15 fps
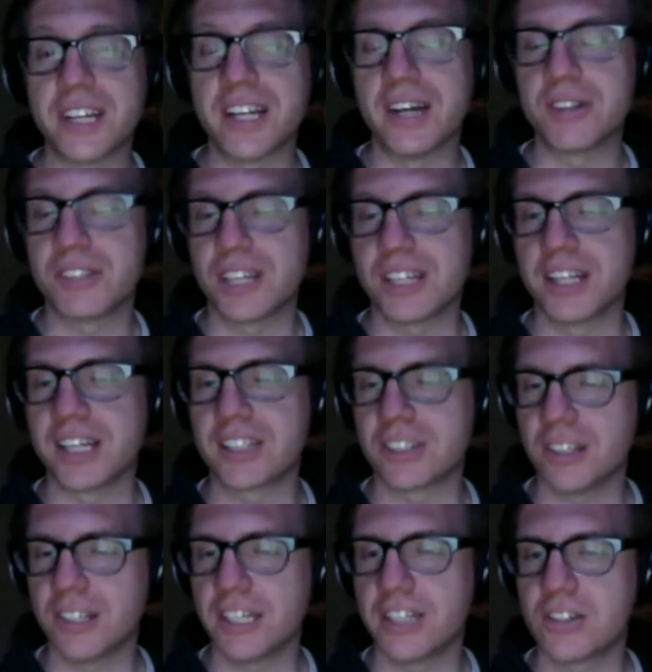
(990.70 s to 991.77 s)
I was saying, like,
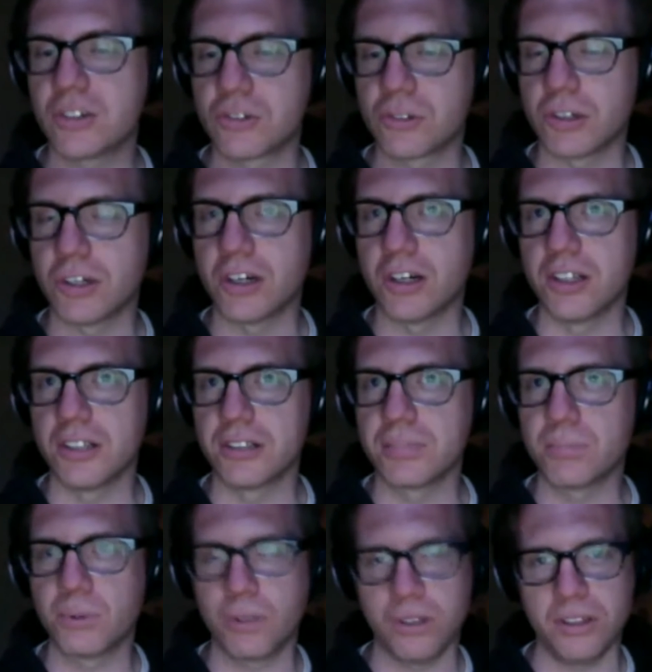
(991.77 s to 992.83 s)
Salt Lake draws.
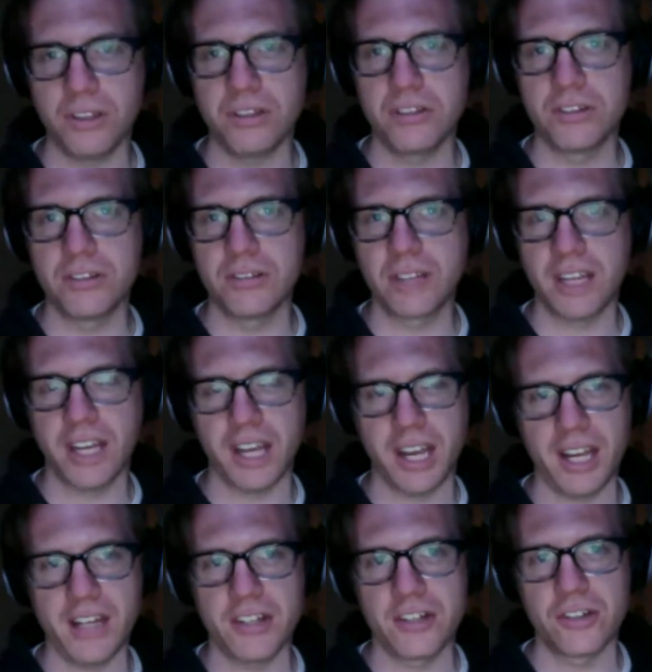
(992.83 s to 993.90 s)
Portland
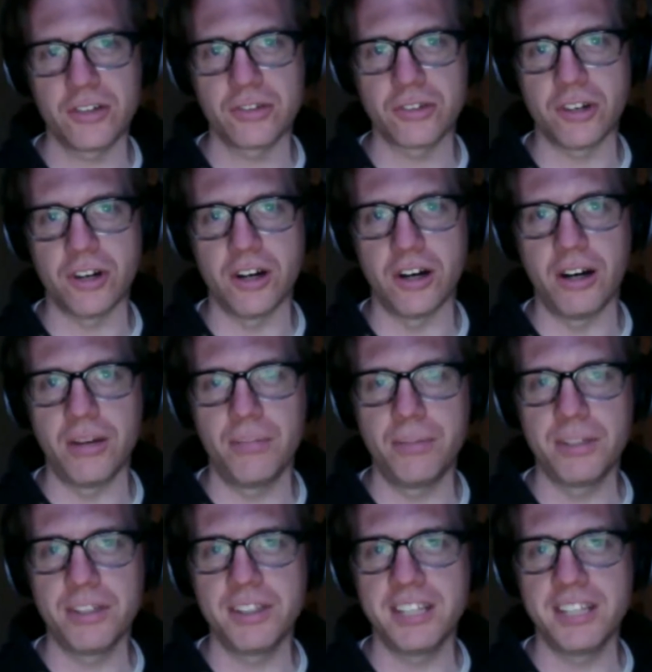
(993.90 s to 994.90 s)
can draw, but